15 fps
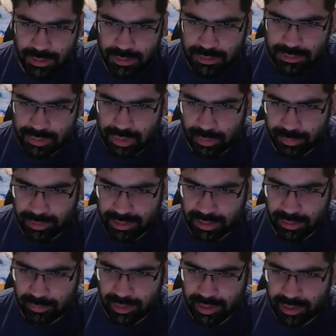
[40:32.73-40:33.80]
stopping the
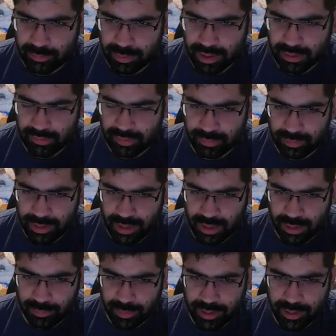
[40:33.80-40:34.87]
remaining path from being
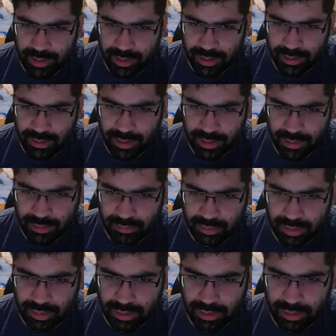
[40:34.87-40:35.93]
appended at the end of
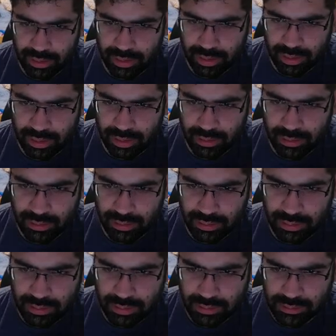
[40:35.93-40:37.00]
the
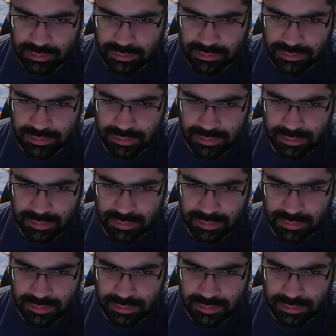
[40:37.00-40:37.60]
this instead.